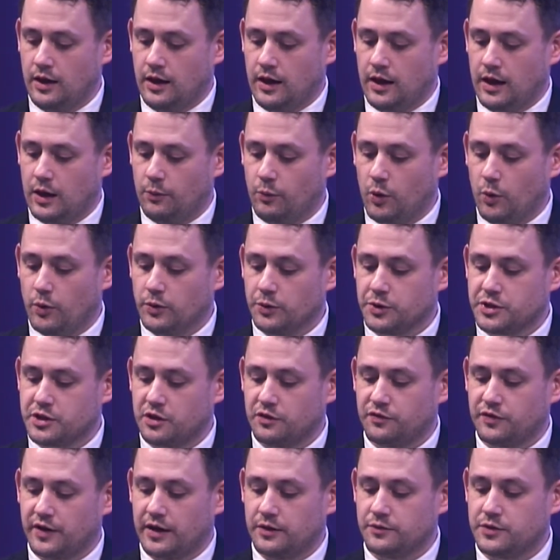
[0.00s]
And what we also
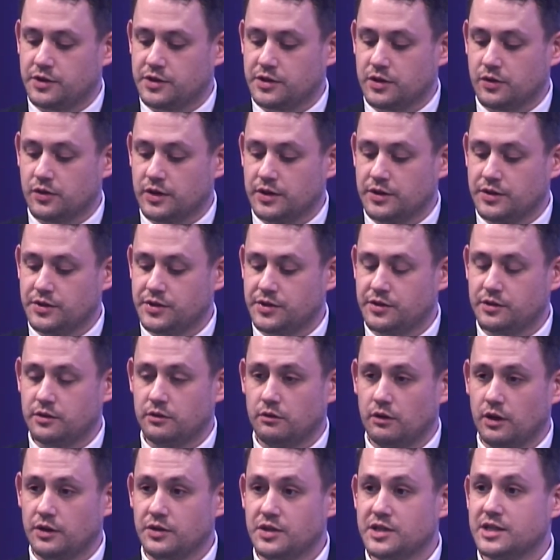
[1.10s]
found is that these
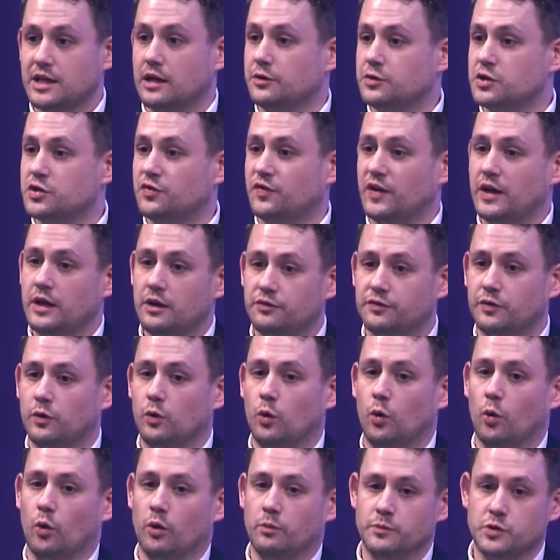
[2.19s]
incelosphere
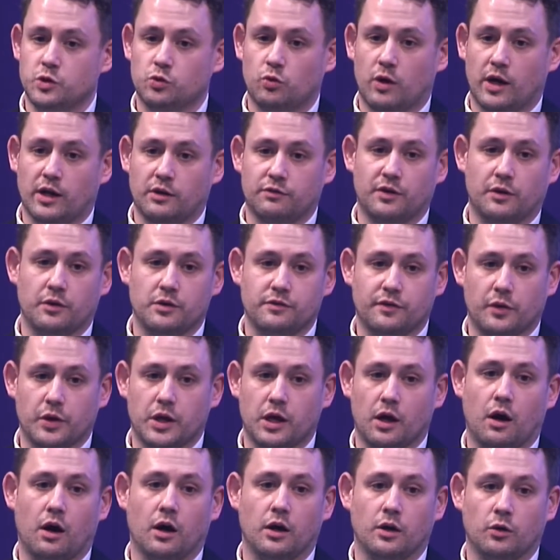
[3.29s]
forums rank very, very
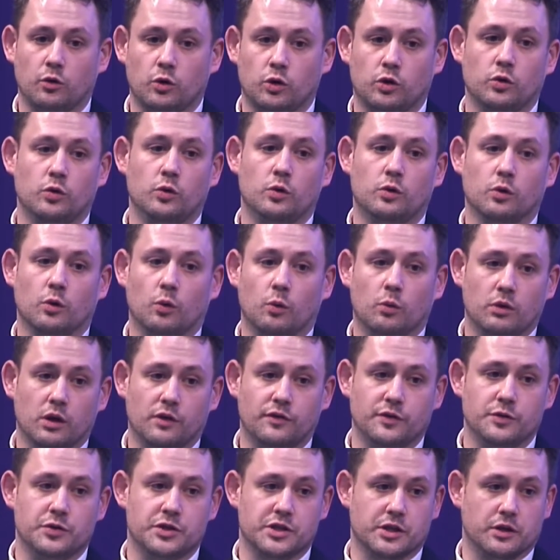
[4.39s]
high on Google if you
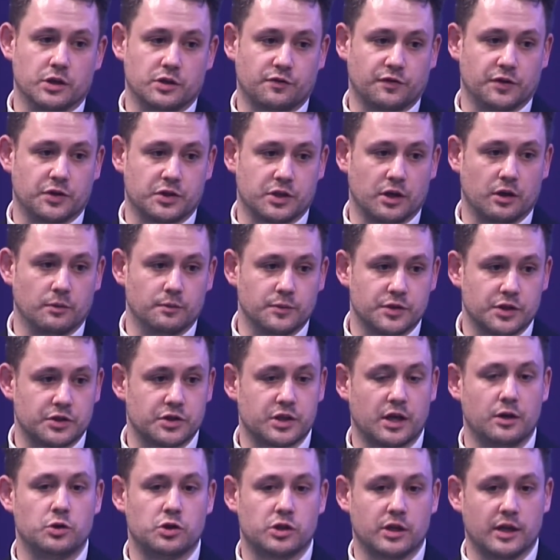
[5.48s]
search for terms
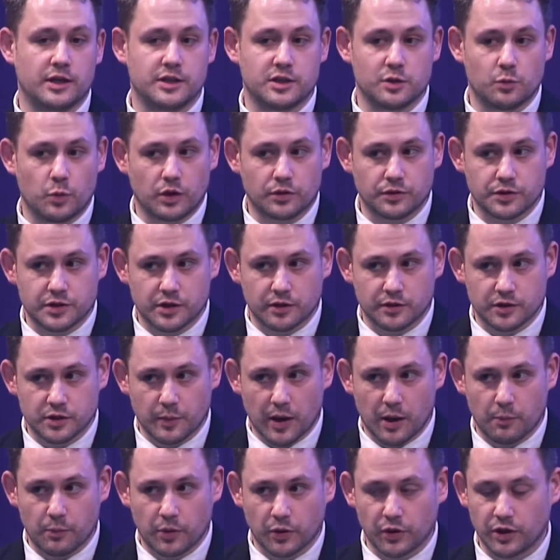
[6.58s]
associated with concerns
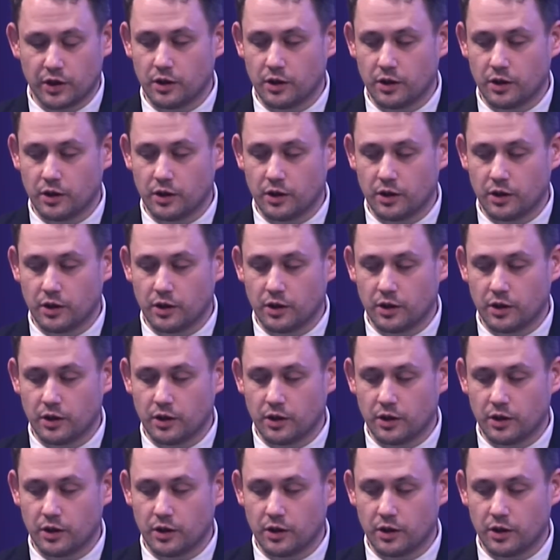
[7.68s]
about body